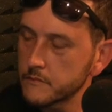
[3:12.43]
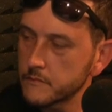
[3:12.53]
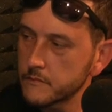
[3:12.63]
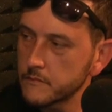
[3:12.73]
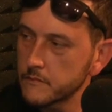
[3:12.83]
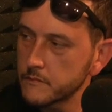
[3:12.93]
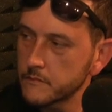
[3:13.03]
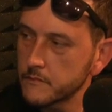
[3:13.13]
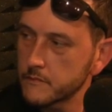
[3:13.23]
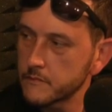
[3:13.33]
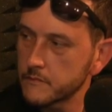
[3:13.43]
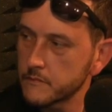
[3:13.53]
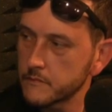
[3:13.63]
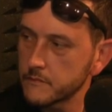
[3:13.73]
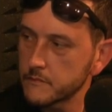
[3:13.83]
Are we working
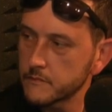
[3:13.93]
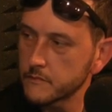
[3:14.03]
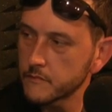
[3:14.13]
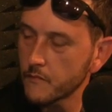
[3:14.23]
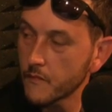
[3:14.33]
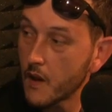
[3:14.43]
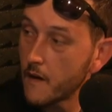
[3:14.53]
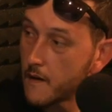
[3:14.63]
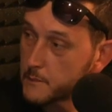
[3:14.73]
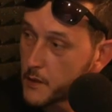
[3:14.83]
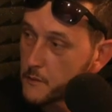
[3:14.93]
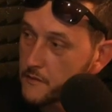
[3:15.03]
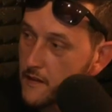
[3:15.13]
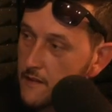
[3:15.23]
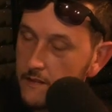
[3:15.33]
the? Oktoberfest?
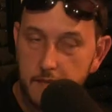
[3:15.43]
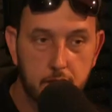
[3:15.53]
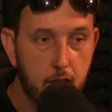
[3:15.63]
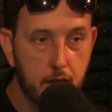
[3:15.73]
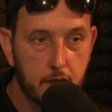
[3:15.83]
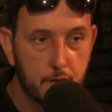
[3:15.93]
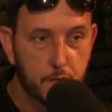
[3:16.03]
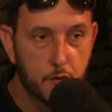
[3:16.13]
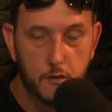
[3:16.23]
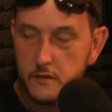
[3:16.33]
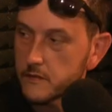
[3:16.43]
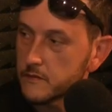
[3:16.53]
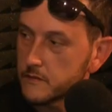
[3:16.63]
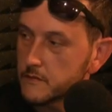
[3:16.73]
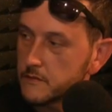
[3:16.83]
Yes. Yeah. yeah we're the
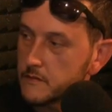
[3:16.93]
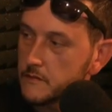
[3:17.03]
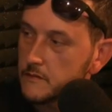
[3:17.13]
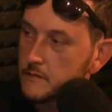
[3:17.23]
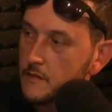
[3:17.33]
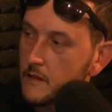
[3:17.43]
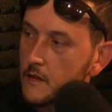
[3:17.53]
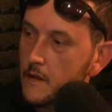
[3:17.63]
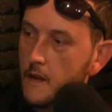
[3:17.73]
we're the ones pouring, right?